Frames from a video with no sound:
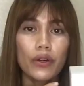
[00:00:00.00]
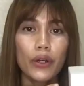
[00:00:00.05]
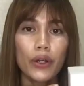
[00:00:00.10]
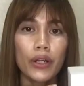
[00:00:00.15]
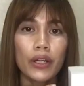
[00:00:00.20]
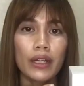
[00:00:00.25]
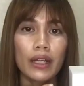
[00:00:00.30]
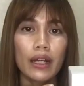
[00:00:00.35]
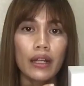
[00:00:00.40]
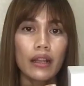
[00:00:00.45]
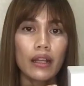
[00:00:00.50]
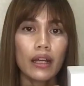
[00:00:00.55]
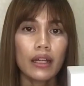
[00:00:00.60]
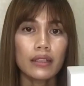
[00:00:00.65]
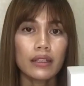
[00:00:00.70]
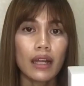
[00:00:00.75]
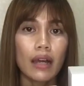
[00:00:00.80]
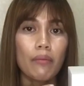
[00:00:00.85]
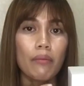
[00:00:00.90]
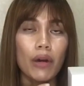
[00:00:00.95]
heard a
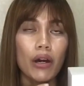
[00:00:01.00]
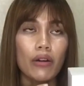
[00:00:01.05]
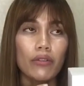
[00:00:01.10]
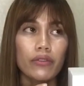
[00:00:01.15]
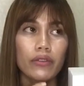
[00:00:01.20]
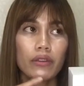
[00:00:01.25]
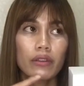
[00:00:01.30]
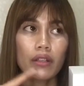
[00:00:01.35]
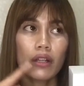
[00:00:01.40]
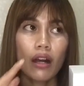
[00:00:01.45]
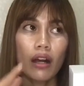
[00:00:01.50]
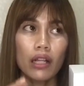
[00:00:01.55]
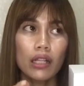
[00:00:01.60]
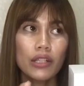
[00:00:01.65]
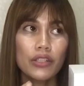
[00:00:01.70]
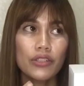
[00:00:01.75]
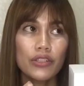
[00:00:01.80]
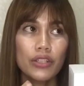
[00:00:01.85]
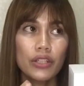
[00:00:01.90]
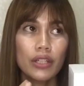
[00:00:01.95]
lot about
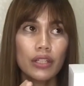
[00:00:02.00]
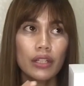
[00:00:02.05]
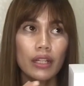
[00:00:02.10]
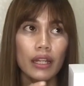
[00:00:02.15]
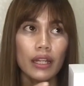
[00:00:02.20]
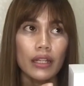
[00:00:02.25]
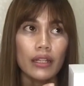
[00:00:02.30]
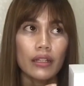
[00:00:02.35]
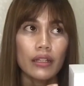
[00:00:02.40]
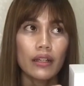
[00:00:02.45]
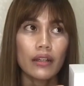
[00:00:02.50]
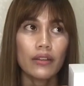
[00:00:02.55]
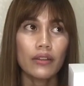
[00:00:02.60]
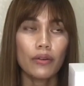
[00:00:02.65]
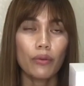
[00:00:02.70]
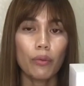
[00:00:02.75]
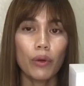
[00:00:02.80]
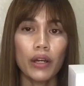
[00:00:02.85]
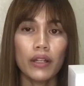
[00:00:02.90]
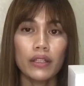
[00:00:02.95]
collagen, like
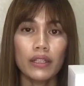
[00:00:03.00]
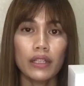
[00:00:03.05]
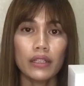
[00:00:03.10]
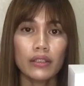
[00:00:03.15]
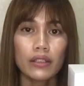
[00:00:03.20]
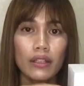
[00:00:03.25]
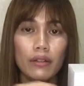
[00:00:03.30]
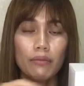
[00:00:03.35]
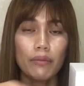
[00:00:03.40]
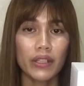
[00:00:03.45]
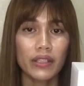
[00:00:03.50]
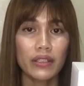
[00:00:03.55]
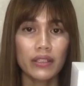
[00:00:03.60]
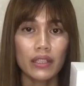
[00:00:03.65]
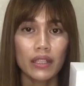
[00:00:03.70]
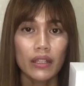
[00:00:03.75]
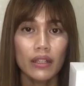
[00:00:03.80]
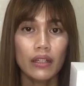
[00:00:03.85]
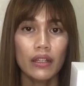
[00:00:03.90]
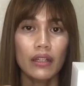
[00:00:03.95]
the one that they're
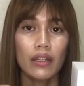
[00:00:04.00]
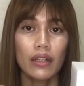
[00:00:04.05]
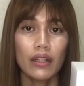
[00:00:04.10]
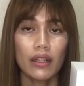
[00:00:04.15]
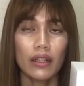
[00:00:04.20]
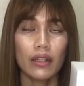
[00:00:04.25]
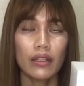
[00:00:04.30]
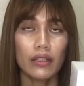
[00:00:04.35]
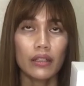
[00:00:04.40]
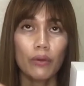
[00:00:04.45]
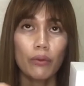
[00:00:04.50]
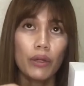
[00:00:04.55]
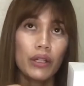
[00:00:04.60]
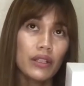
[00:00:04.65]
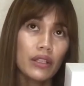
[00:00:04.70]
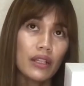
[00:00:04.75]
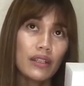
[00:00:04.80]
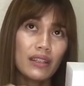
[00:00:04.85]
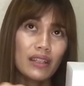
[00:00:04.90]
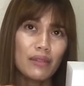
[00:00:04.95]
mixing, the
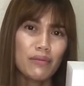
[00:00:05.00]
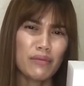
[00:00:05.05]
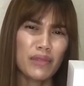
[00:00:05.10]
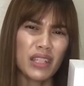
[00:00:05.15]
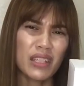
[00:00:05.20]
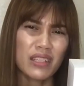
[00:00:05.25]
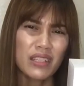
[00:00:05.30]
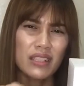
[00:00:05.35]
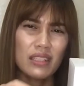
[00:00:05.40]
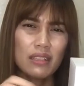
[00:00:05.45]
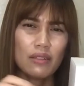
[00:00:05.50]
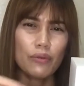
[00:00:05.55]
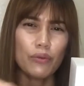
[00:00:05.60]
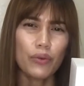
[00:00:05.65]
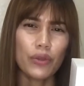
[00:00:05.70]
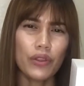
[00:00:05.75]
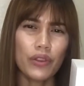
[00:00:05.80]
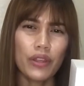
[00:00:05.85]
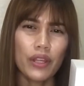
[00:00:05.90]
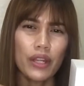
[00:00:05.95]
one that they mix
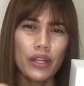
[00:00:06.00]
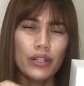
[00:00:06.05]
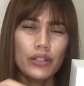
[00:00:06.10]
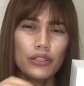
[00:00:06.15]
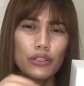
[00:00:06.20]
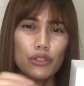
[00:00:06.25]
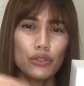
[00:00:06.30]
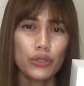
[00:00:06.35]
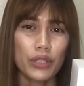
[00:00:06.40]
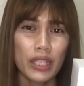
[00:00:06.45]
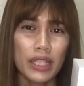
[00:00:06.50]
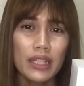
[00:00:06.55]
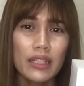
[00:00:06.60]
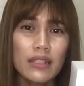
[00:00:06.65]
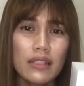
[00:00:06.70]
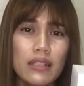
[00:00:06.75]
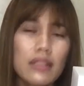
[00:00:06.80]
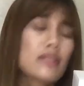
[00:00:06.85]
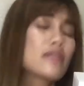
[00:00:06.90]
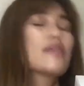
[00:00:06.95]
with their
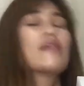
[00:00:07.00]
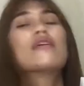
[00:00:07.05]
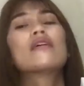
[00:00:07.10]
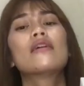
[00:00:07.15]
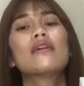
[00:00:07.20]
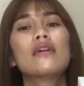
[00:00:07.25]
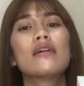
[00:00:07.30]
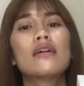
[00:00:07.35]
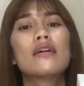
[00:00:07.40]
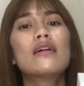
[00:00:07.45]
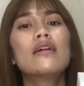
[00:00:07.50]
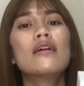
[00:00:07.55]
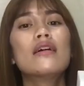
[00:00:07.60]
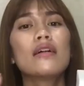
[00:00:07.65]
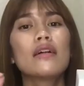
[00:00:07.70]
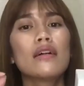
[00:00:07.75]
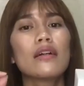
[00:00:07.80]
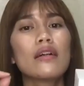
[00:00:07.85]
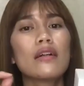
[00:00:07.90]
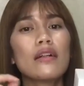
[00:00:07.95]
drinks,
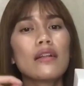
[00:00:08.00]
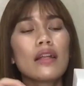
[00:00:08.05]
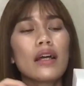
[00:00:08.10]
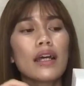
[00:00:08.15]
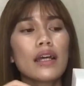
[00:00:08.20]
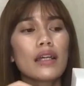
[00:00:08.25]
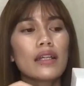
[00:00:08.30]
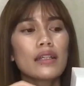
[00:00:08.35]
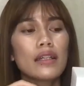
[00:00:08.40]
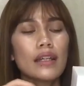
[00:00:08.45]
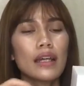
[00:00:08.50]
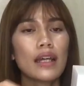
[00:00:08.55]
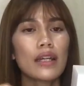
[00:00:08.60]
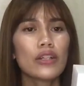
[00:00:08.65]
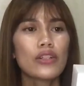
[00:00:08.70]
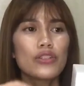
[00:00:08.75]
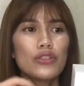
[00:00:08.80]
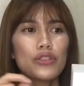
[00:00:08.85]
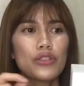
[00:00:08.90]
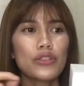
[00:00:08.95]
like
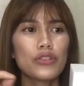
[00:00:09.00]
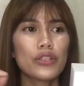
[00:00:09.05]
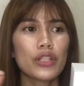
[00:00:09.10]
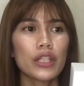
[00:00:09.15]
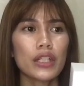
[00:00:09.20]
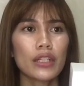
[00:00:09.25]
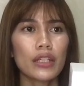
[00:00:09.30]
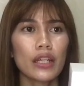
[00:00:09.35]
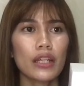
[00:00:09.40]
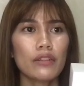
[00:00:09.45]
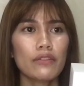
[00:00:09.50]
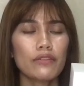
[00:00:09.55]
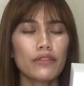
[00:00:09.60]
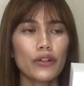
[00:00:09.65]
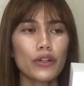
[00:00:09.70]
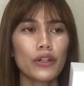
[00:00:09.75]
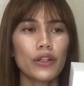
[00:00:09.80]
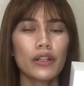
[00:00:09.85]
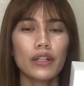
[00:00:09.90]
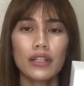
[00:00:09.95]
energy drink, like
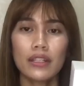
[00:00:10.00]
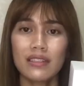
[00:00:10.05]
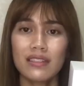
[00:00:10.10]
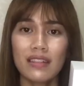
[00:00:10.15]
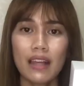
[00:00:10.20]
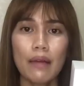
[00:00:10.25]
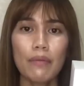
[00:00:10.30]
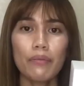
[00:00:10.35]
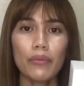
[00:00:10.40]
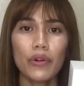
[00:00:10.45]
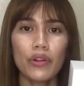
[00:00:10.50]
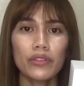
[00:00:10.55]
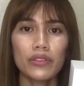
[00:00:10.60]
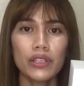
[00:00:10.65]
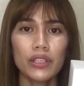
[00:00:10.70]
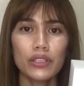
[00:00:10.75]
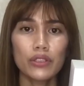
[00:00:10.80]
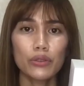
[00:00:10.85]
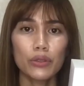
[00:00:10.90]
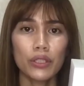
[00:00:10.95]
for example
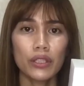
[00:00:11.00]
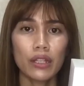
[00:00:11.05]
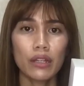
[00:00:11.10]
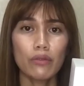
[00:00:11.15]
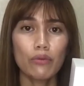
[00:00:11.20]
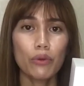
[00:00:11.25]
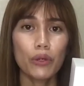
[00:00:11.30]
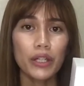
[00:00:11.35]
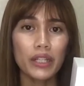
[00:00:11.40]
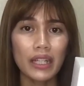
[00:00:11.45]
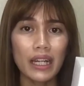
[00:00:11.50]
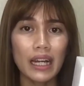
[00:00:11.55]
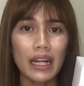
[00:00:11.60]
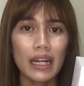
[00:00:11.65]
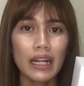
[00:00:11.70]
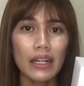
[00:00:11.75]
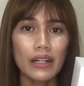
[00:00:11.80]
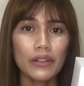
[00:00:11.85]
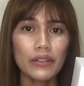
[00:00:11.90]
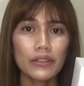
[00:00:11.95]
they're doing a
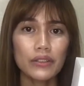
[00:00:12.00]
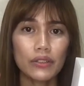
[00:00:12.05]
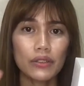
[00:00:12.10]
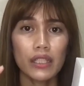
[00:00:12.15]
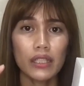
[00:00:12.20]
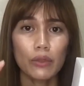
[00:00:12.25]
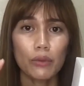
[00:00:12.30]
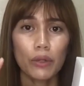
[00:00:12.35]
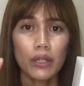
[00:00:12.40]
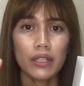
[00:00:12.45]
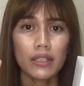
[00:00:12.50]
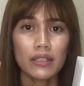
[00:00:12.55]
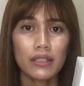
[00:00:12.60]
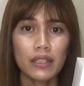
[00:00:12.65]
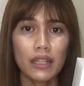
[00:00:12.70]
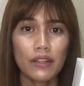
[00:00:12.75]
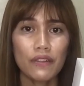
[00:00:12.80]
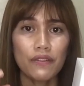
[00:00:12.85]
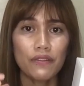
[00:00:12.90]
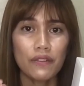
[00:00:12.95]
workout and they want to
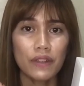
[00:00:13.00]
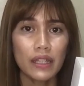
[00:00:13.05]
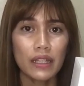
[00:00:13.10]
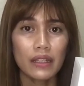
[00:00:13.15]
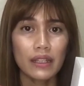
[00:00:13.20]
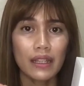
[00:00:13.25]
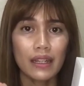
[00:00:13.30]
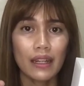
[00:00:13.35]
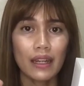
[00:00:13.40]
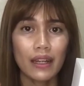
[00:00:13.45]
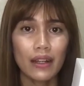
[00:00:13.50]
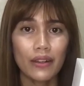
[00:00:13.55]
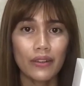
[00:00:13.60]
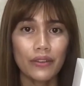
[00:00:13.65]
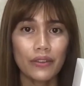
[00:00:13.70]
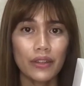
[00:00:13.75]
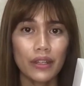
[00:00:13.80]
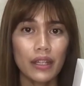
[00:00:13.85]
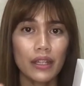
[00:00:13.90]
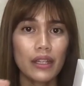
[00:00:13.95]
stay fit and
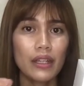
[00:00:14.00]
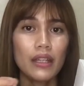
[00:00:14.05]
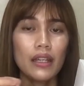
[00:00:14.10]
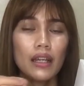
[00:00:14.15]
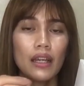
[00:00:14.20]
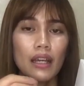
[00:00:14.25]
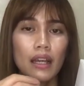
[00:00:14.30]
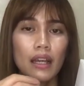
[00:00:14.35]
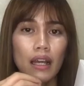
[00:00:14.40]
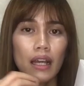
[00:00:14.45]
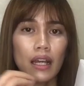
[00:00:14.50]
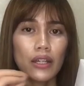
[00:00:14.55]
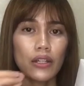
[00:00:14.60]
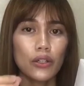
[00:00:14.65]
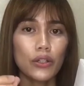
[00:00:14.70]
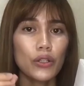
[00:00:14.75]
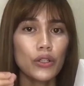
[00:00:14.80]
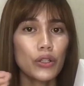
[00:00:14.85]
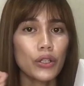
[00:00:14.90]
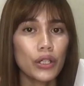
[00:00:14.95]
healthy. I
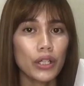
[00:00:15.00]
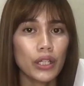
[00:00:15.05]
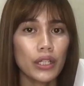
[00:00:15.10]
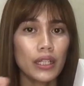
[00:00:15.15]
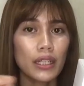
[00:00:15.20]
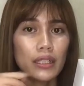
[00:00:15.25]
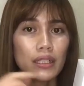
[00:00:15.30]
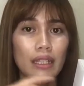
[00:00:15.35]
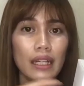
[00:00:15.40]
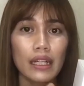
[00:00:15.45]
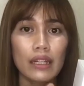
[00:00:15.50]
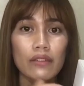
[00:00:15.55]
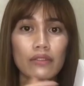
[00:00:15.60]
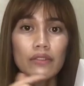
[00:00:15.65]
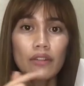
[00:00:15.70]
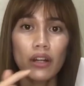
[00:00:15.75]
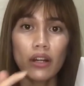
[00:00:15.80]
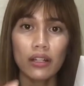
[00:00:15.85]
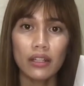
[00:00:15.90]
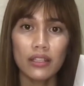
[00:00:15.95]
know you heard that kind
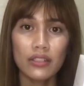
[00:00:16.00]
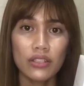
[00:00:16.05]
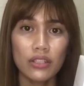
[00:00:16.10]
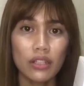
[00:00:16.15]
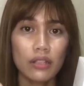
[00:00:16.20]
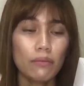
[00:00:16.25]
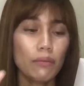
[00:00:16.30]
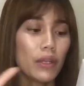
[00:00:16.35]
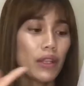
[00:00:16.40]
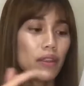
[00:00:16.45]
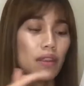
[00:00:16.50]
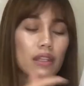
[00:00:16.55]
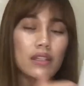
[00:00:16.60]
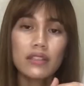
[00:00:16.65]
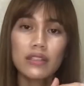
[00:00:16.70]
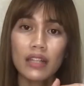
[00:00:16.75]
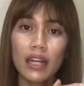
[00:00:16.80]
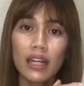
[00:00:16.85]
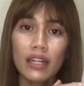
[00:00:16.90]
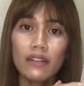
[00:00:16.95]
of collagen, but
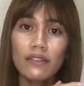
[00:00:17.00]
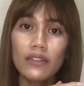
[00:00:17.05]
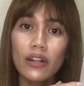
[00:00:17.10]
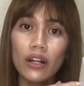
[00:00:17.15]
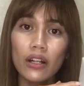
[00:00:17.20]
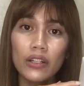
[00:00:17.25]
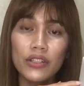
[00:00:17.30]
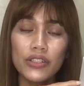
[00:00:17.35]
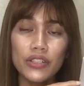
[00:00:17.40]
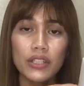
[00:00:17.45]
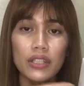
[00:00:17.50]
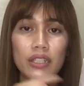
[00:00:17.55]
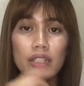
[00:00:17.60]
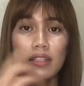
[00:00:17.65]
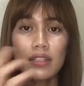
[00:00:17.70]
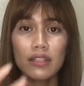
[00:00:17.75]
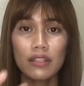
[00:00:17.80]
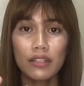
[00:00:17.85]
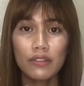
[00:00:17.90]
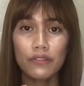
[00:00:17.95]
this kind of collagen
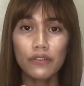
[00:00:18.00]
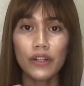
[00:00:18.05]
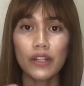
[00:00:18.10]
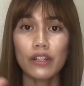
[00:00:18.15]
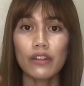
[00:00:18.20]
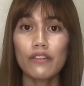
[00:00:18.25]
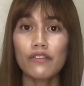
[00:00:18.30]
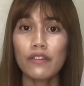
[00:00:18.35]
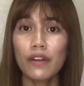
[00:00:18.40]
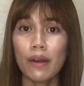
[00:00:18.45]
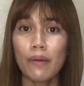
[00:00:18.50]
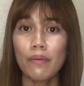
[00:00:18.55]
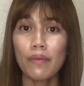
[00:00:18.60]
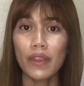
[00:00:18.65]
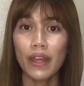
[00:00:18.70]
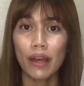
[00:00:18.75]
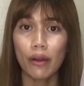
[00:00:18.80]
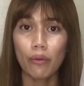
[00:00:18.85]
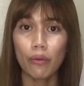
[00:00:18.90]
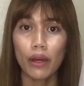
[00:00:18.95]
is different from
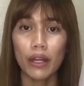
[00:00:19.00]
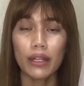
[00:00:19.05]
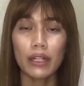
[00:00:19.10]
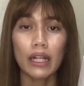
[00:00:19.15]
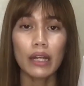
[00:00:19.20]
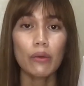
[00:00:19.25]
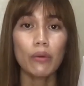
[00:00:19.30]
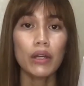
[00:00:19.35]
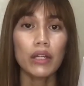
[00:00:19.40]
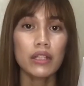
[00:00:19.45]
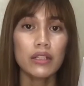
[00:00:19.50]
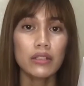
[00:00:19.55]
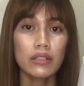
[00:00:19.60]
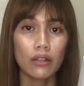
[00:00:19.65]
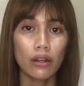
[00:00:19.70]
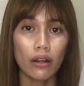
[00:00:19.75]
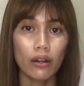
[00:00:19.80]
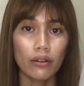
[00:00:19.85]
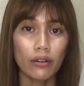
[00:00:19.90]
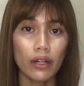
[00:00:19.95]
that one. That one is
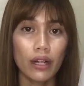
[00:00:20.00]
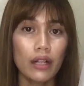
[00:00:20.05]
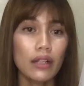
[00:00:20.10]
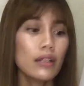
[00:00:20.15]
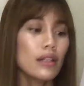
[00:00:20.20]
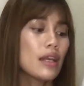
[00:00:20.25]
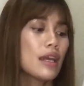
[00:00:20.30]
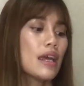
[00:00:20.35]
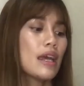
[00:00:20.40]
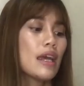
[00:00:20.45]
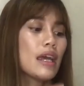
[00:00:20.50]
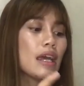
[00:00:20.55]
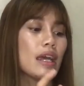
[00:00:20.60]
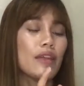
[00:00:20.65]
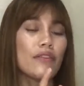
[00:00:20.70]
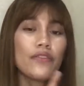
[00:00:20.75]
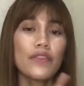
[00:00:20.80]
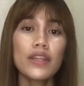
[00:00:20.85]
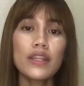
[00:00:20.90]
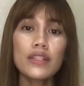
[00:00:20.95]
oral
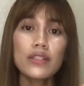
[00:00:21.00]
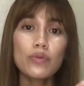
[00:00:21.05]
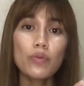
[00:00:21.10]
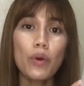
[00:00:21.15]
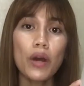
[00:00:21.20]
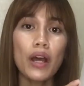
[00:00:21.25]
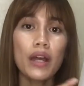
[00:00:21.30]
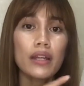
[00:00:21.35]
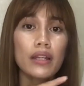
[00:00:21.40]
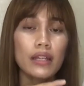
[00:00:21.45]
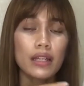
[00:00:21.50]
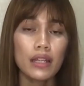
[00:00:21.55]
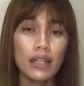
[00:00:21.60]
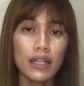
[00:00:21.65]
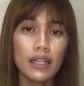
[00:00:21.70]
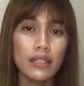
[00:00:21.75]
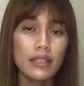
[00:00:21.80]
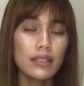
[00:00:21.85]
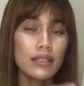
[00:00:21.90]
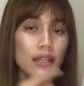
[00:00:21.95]
and this one
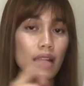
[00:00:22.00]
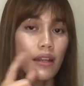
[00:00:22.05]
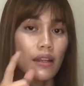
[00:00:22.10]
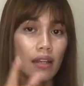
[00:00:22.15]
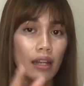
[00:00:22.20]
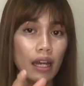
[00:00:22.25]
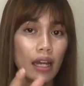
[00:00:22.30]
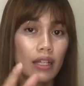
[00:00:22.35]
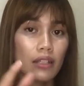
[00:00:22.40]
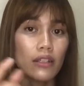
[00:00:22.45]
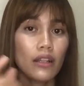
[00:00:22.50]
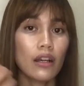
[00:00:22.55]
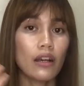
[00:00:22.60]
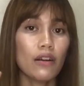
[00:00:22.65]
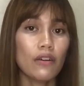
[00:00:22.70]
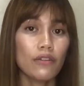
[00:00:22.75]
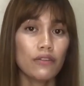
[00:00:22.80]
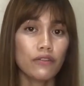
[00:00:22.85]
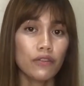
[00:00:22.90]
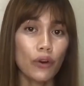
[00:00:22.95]
is not
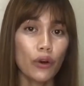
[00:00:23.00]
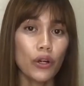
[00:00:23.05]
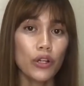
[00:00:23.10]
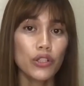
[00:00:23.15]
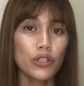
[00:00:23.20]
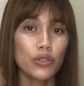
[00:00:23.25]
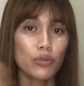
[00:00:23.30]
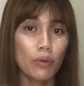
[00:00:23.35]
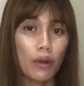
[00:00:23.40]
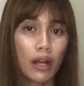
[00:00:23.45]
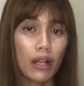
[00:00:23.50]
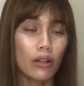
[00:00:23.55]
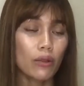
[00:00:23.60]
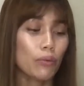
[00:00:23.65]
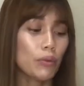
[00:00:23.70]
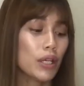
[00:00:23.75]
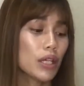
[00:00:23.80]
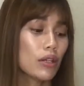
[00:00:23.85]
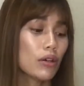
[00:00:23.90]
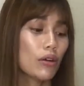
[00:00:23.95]
for
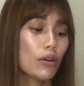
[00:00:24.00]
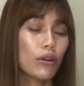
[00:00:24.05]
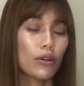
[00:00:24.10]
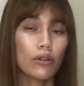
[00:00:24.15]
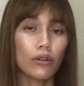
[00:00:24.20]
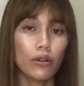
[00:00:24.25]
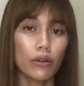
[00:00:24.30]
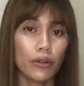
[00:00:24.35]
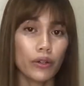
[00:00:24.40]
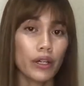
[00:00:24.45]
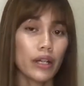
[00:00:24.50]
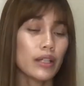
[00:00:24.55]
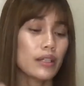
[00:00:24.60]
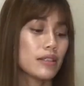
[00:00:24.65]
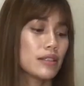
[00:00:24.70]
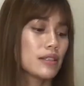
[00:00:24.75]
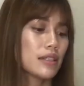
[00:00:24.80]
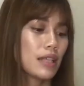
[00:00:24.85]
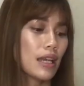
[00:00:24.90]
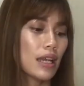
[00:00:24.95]
swallowing or oral
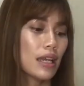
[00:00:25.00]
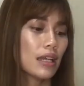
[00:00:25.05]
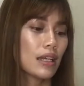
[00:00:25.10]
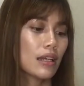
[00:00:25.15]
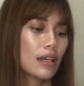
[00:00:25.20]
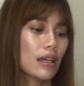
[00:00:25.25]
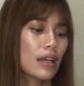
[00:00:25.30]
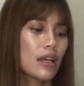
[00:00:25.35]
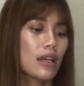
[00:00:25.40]
intake.